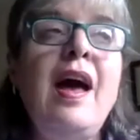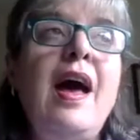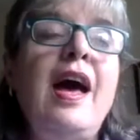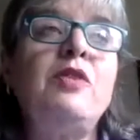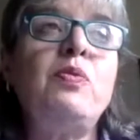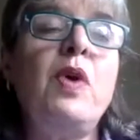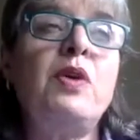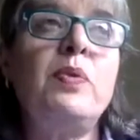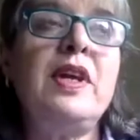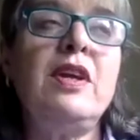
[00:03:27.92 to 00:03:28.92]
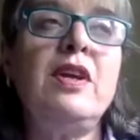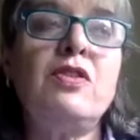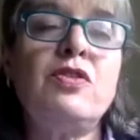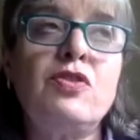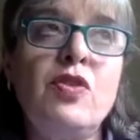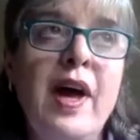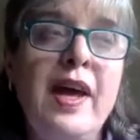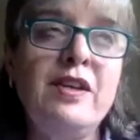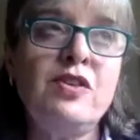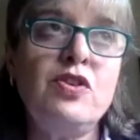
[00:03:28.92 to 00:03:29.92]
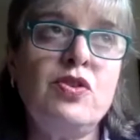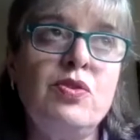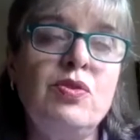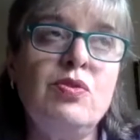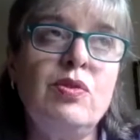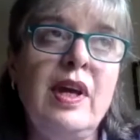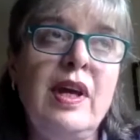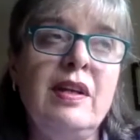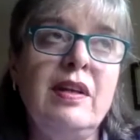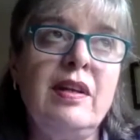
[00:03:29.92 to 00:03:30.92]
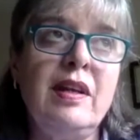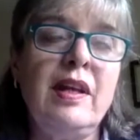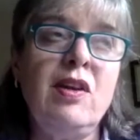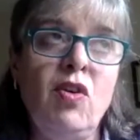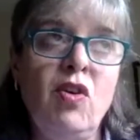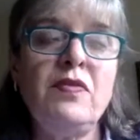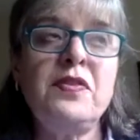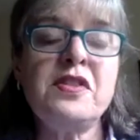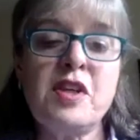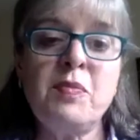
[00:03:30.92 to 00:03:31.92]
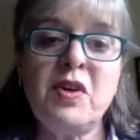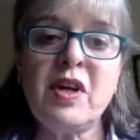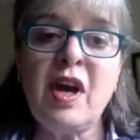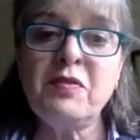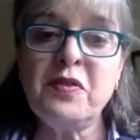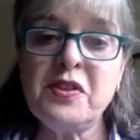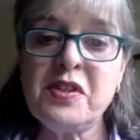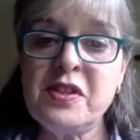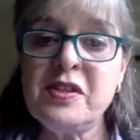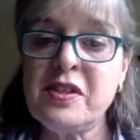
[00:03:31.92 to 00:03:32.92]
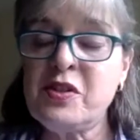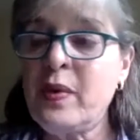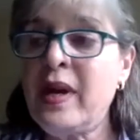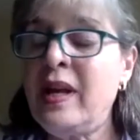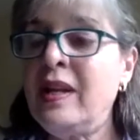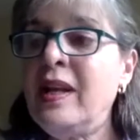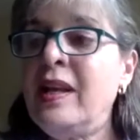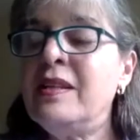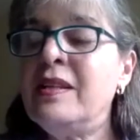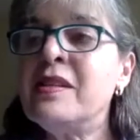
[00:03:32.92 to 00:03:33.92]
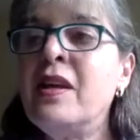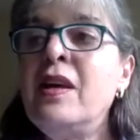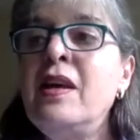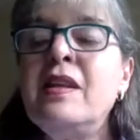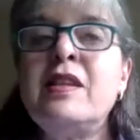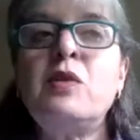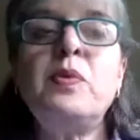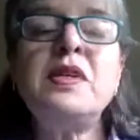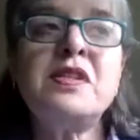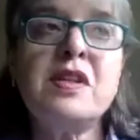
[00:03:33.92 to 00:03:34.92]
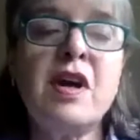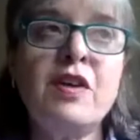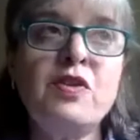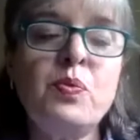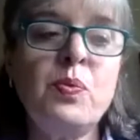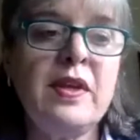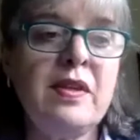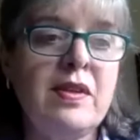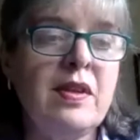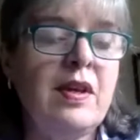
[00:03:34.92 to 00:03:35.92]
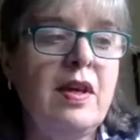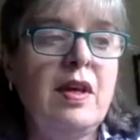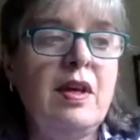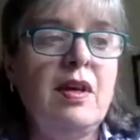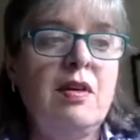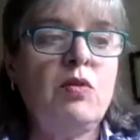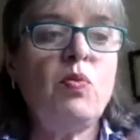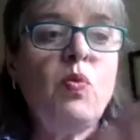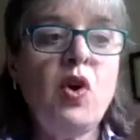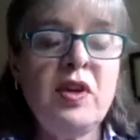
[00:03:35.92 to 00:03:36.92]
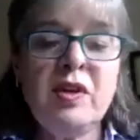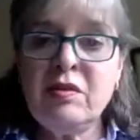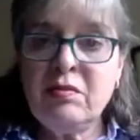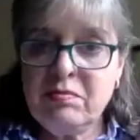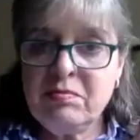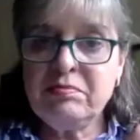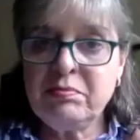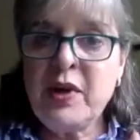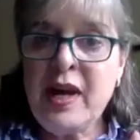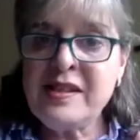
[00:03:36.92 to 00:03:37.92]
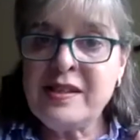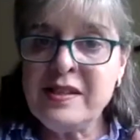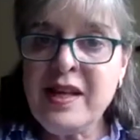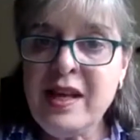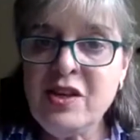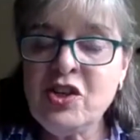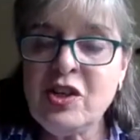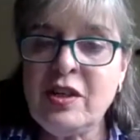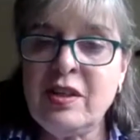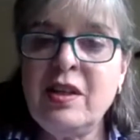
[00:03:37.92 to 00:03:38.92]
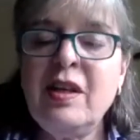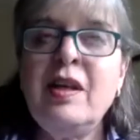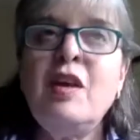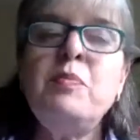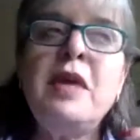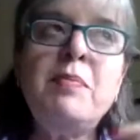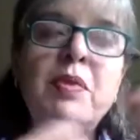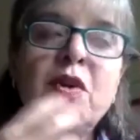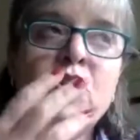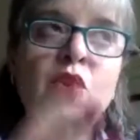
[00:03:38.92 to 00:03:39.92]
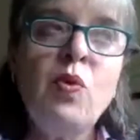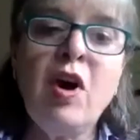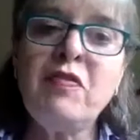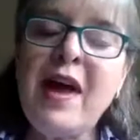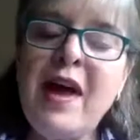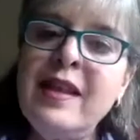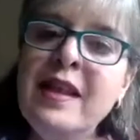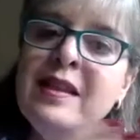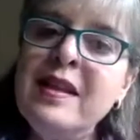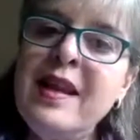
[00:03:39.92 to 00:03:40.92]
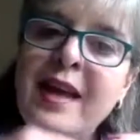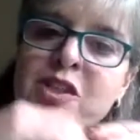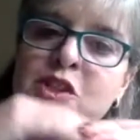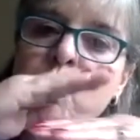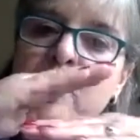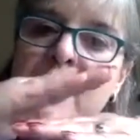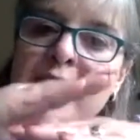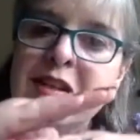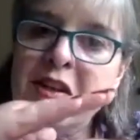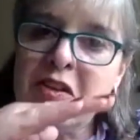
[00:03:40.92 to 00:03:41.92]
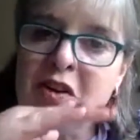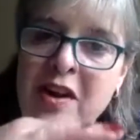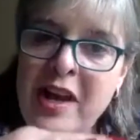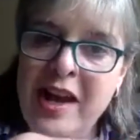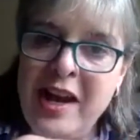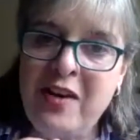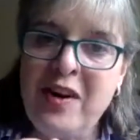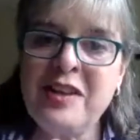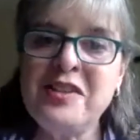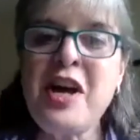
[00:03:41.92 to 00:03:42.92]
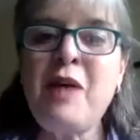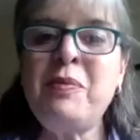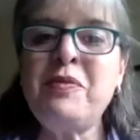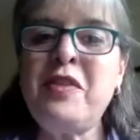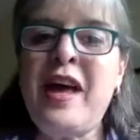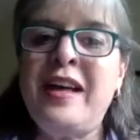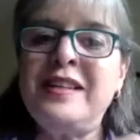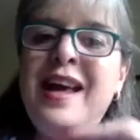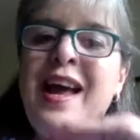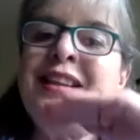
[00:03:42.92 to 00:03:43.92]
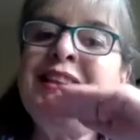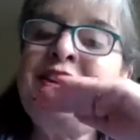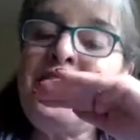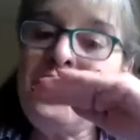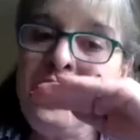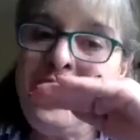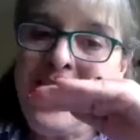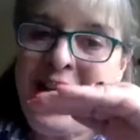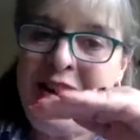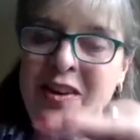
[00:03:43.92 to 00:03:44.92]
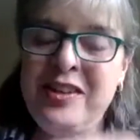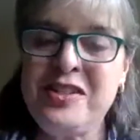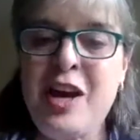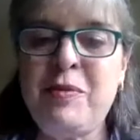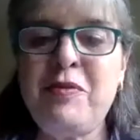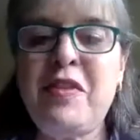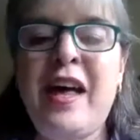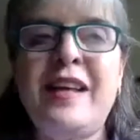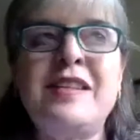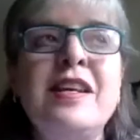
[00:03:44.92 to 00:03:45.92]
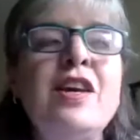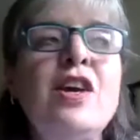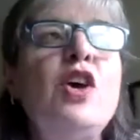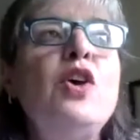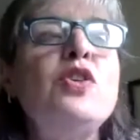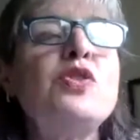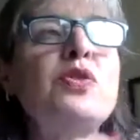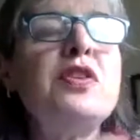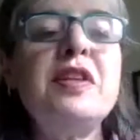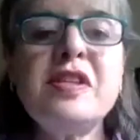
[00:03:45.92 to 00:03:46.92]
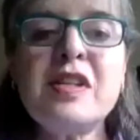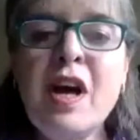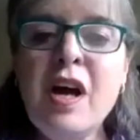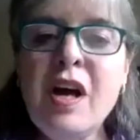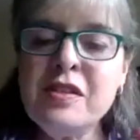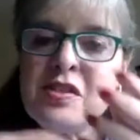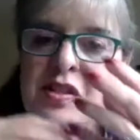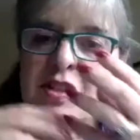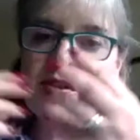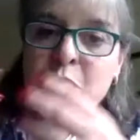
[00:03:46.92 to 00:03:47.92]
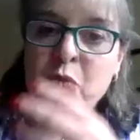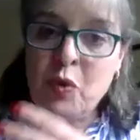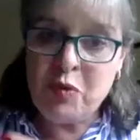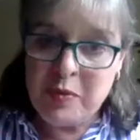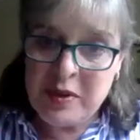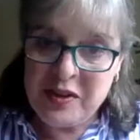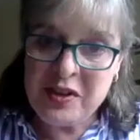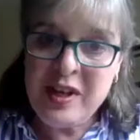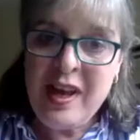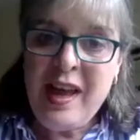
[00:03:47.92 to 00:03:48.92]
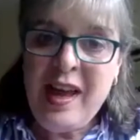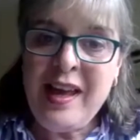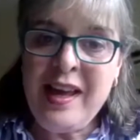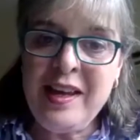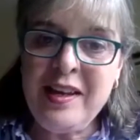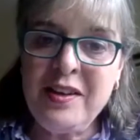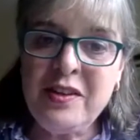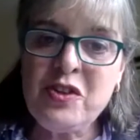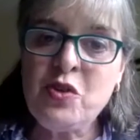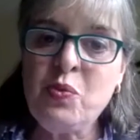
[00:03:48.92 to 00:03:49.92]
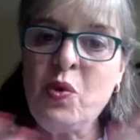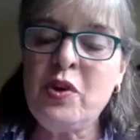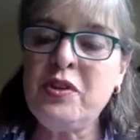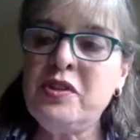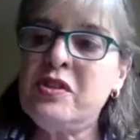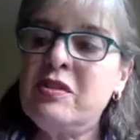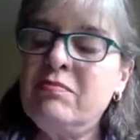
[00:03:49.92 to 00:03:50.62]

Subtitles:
And what we try to do in all of the summer conferences as well is that we start with one presentation, people go off, and then the next one is another layer on top of that, and another layer on top of that, so that it's a constant movement towards